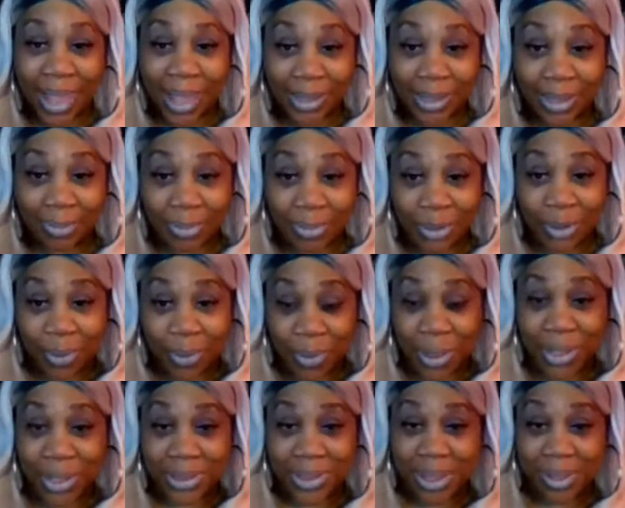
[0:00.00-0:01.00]
I am your
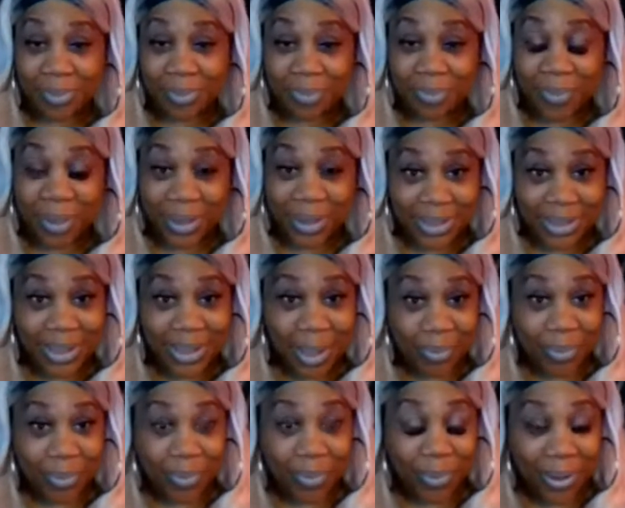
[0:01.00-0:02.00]
Queen Love Bug
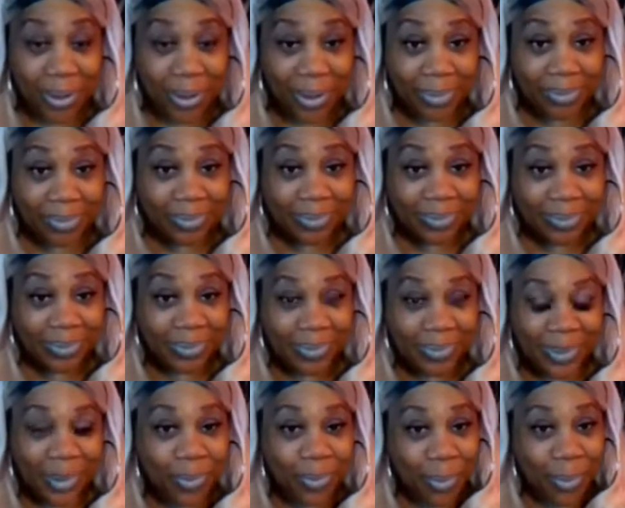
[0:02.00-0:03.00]
number one.
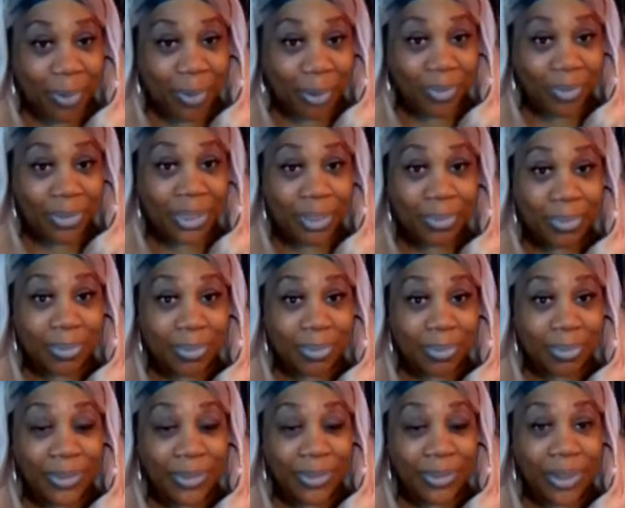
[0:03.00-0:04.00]
Welcome to
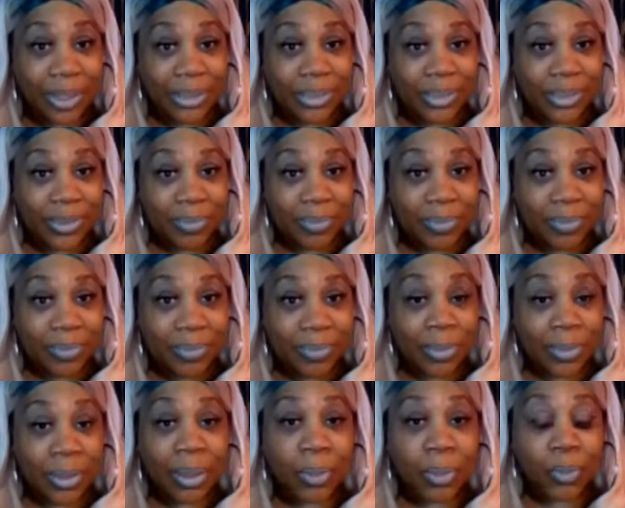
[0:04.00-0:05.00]
my village
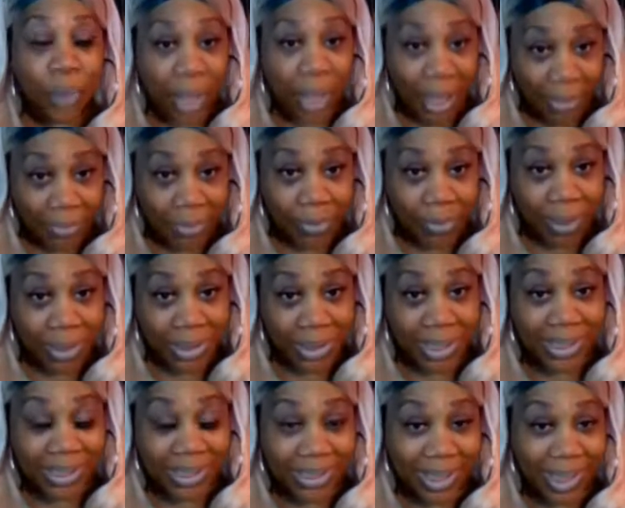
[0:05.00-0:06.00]
where
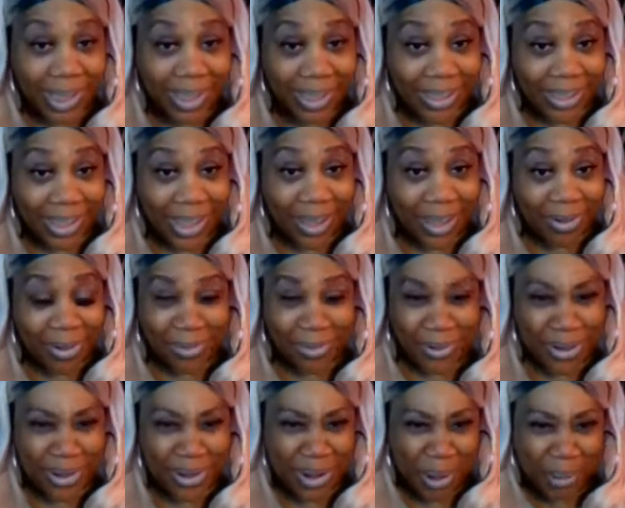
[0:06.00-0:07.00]
everyone gets taken care of
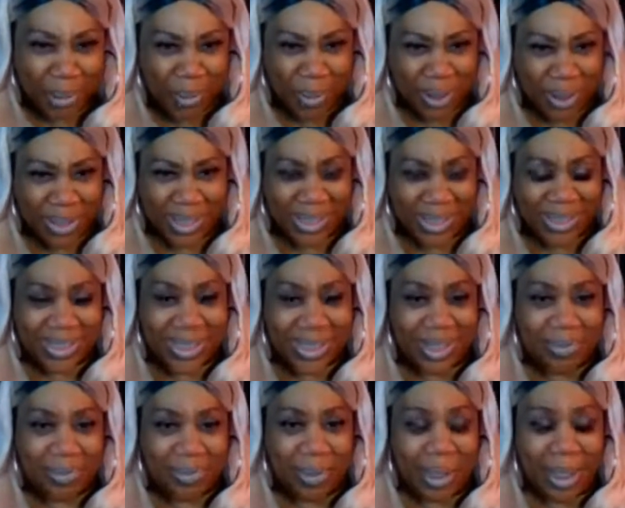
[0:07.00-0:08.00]
and no one gets
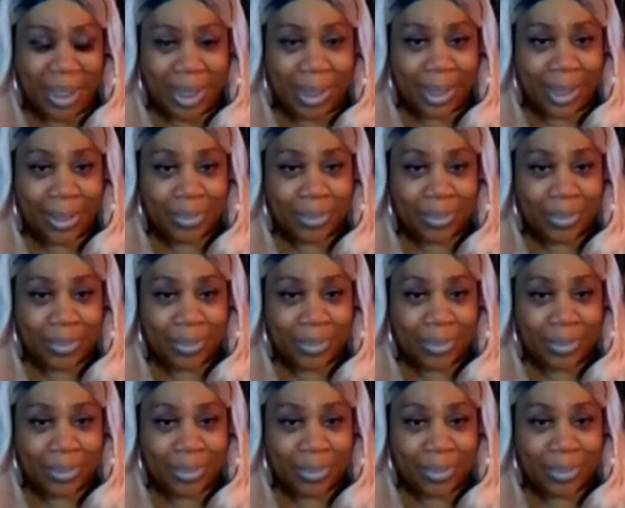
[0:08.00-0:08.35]
left behind.